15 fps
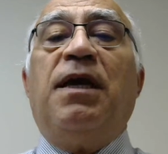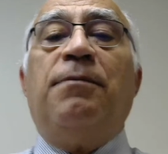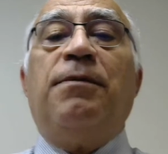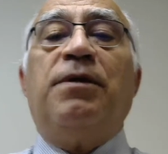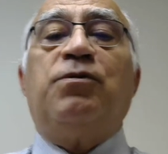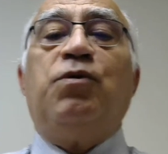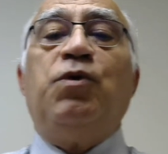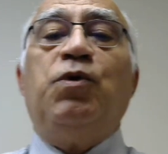
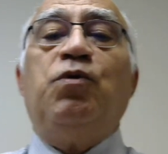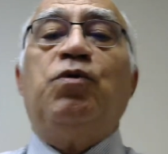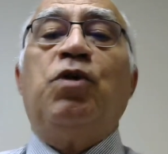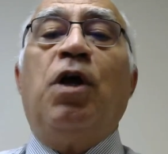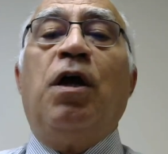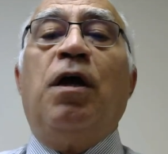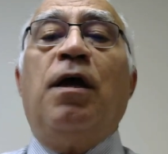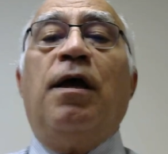able to use
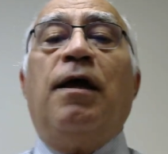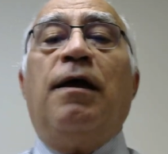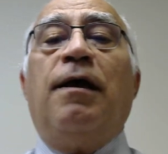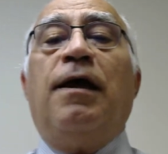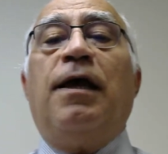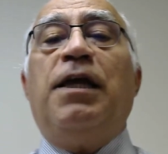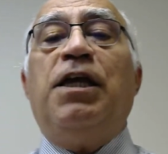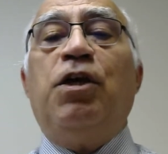
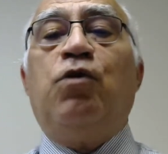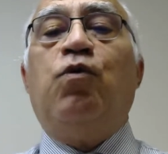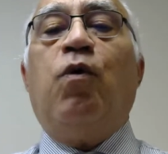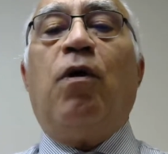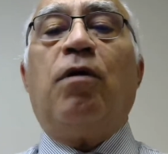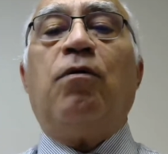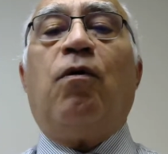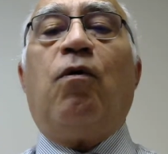
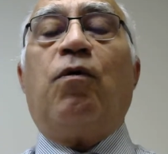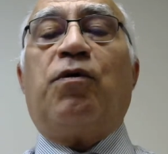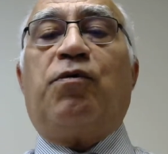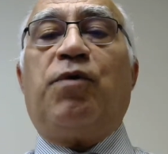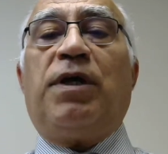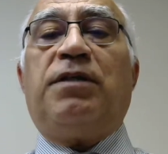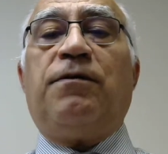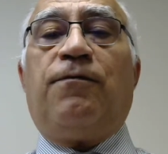equal or
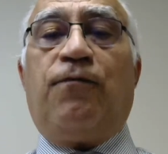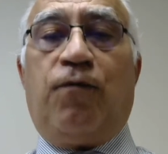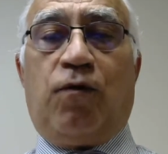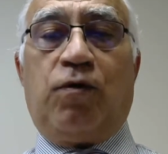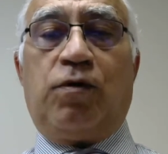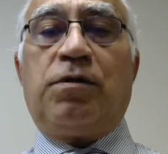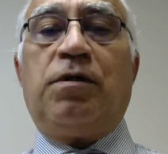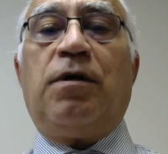greater
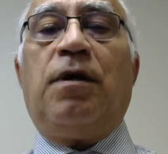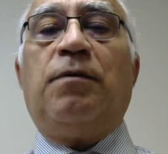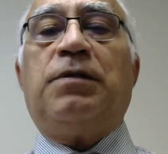force,